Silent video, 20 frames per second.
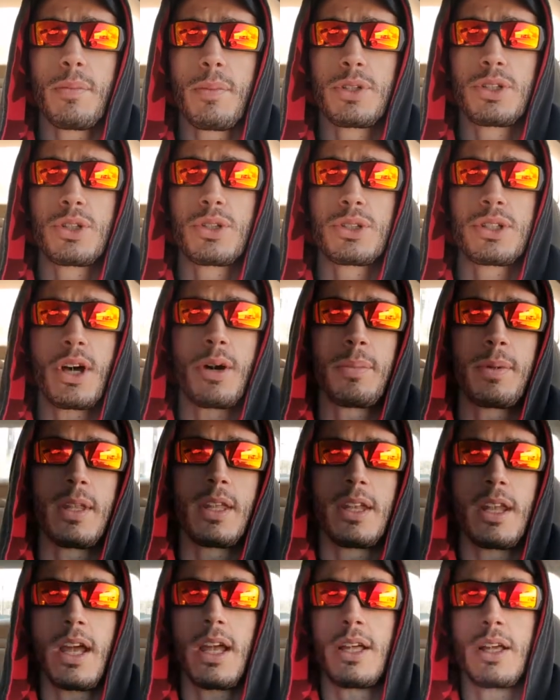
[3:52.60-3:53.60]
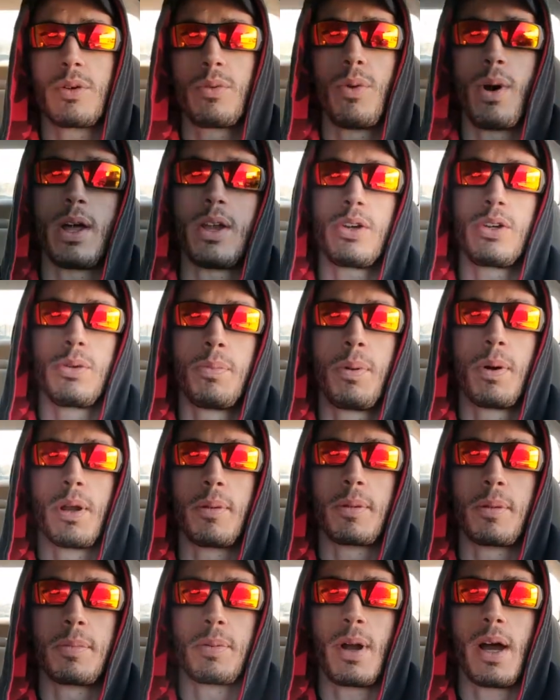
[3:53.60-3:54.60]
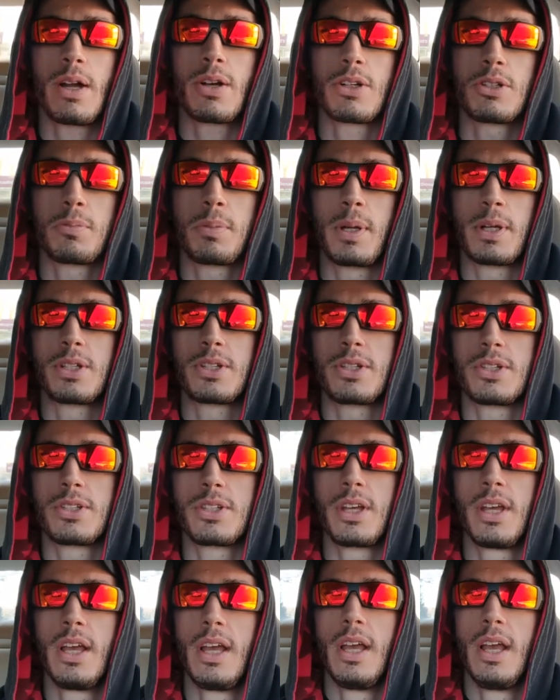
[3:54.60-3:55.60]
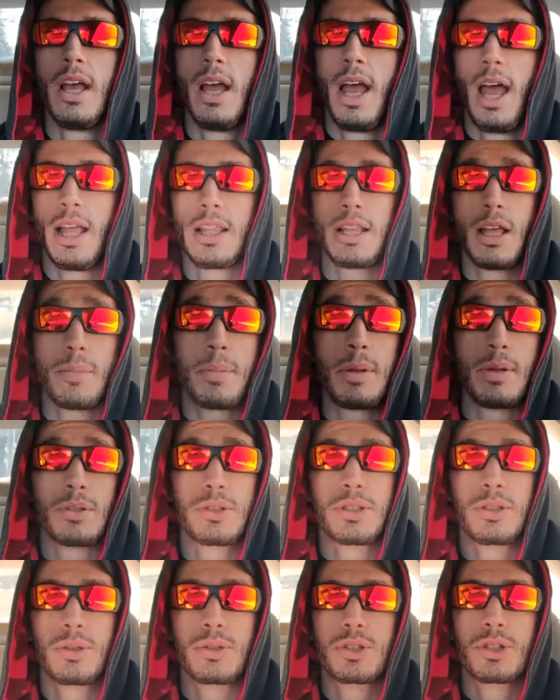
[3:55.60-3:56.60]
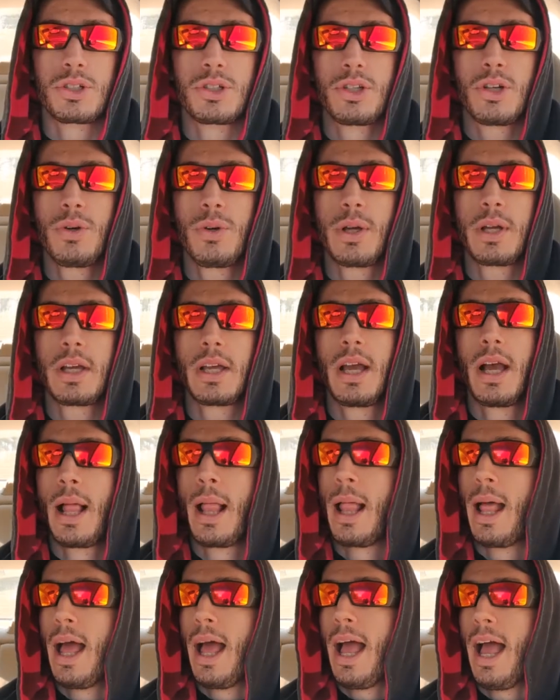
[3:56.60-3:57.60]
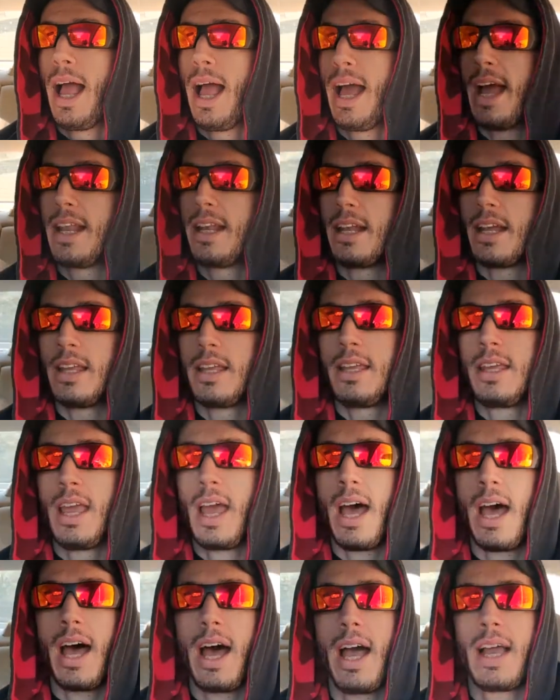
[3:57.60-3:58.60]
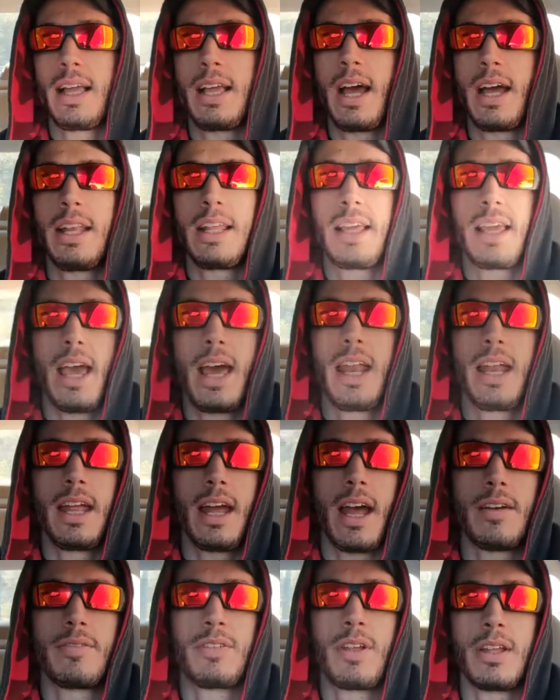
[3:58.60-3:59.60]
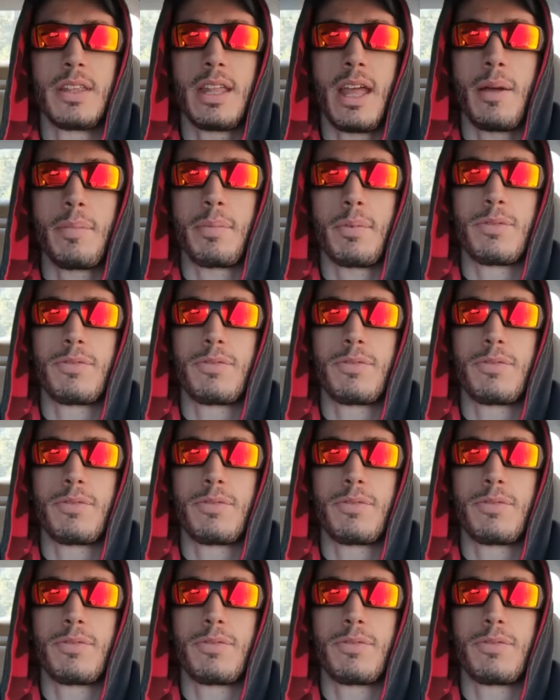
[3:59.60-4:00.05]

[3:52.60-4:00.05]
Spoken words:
but she was telling me tonight, like, why don't you put up the progress pictures and let people see what you're doing? And yeah, I kind of get it, I've done that